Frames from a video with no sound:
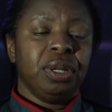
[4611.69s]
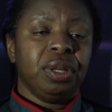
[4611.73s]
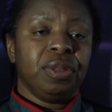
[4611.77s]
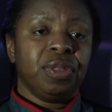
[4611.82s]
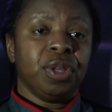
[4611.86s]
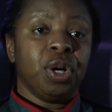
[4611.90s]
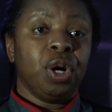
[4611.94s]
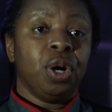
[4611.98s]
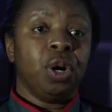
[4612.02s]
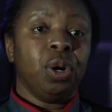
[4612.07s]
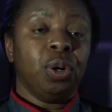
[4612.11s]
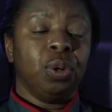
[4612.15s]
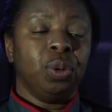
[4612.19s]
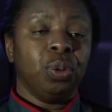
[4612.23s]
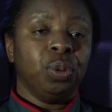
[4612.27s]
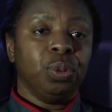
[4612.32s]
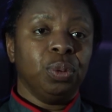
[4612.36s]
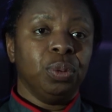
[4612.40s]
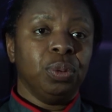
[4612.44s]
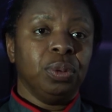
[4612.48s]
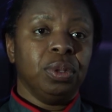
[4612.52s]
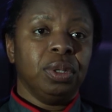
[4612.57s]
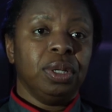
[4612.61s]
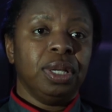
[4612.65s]
the
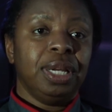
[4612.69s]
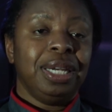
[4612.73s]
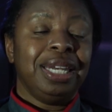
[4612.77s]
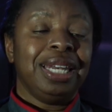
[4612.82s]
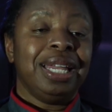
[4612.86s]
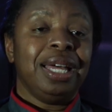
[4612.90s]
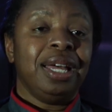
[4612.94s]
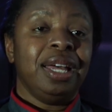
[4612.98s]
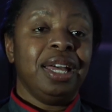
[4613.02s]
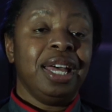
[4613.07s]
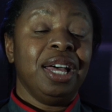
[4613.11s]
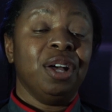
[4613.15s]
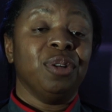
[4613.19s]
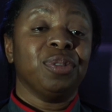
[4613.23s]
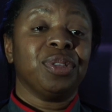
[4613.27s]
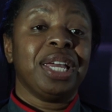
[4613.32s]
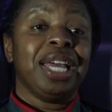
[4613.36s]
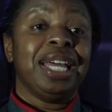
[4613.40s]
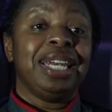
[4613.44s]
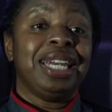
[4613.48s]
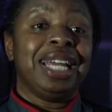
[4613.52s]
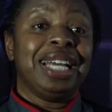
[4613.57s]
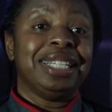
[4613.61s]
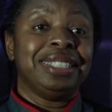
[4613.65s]
whole uh,
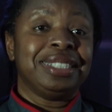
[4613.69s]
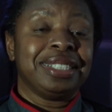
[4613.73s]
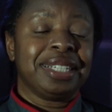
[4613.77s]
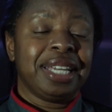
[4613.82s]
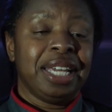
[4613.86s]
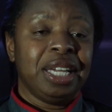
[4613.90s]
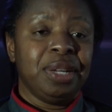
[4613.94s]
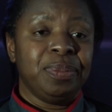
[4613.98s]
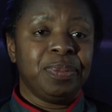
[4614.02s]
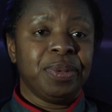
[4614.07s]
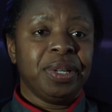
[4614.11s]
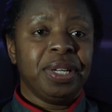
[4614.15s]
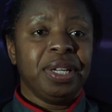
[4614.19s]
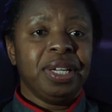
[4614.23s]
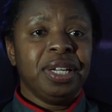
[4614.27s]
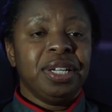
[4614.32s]
healthcare landscape